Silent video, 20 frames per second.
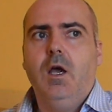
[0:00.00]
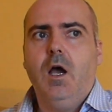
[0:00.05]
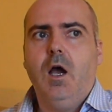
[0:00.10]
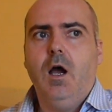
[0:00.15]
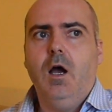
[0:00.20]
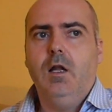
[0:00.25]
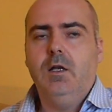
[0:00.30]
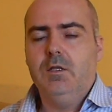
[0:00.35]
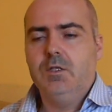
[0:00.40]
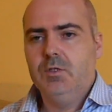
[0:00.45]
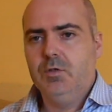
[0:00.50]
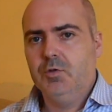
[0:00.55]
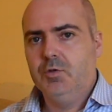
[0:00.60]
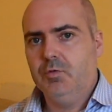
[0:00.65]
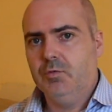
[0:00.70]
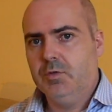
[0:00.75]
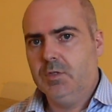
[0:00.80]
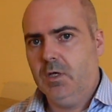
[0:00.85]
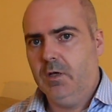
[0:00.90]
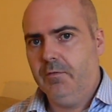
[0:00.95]
and social
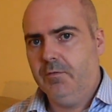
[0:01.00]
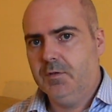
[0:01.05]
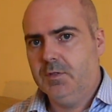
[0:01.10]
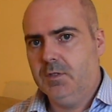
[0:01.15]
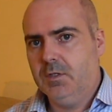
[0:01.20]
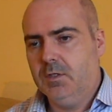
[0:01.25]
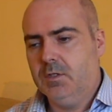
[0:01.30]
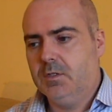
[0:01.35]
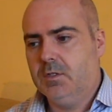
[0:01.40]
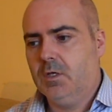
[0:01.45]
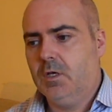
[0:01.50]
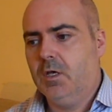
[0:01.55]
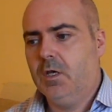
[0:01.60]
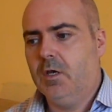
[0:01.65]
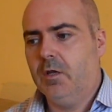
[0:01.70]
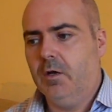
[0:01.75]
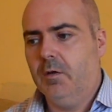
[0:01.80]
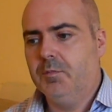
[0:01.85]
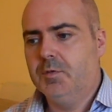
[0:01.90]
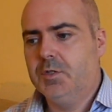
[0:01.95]
services
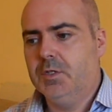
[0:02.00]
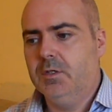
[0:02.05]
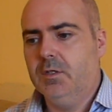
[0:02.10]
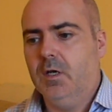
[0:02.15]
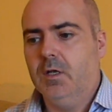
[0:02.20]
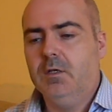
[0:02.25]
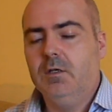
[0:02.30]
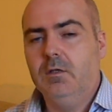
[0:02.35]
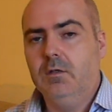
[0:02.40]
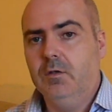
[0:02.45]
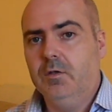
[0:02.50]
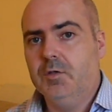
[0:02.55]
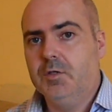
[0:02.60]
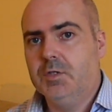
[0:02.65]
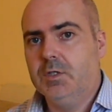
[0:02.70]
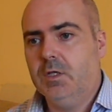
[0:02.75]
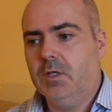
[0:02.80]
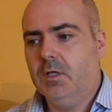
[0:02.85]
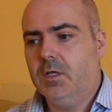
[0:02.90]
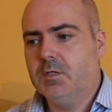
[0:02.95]
corruption and
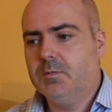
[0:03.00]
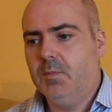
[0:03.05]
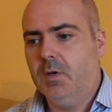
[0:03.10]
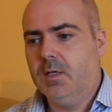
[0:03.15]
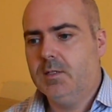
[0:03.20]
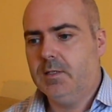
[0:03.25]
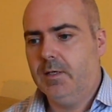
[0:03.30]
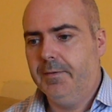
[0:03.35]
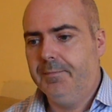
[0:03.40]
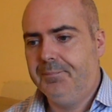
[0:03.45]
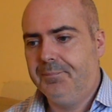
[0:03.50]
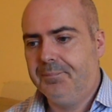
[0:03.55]
collusion in this matter.